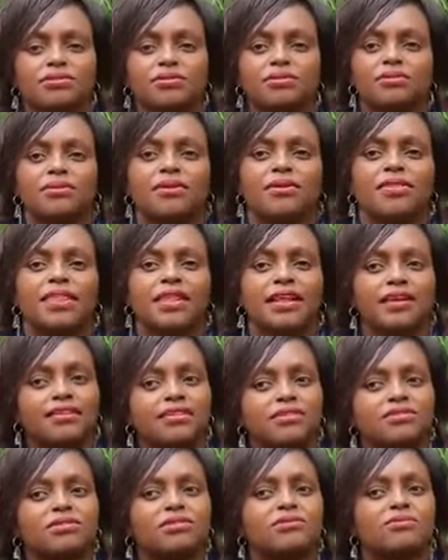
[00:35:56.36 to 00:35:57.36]
So the
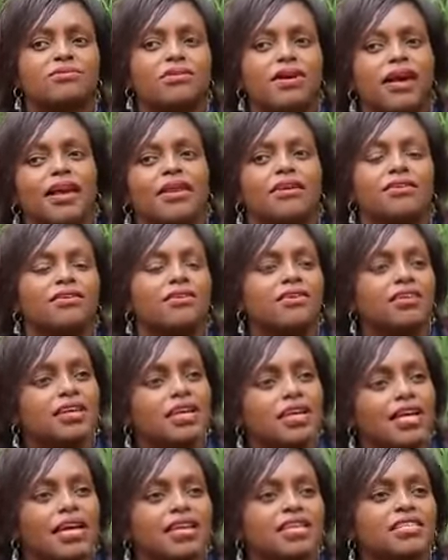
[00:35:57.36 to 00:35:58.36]
reason why you're
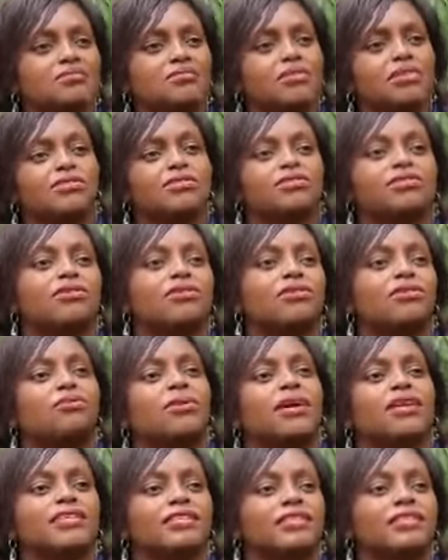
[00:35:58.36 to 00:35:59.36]
here is because God
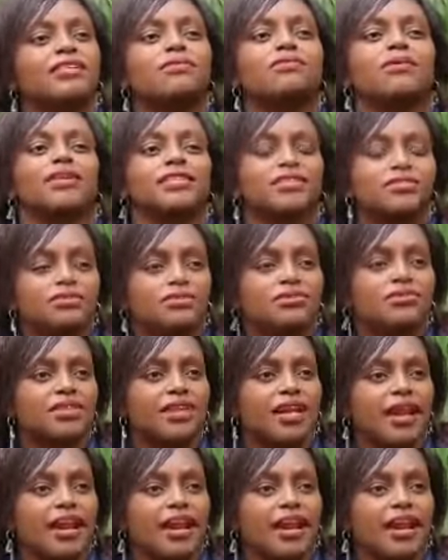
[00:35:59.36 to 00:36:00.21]
still wants you to